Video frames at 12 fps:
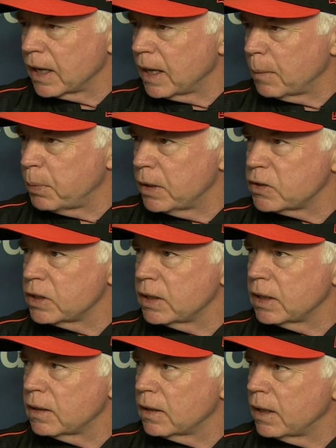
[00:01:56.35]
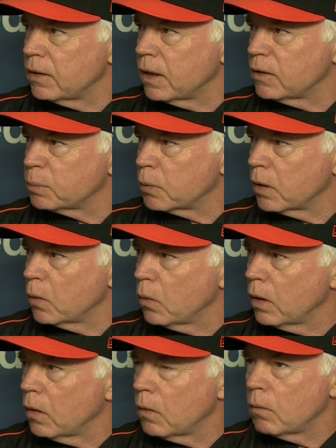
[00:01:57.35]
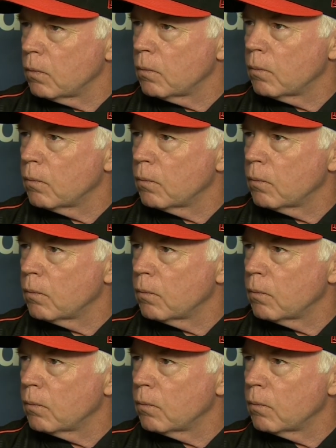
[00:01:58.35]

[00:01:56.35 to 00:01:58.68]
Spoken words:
kind of pitching and does pretty well.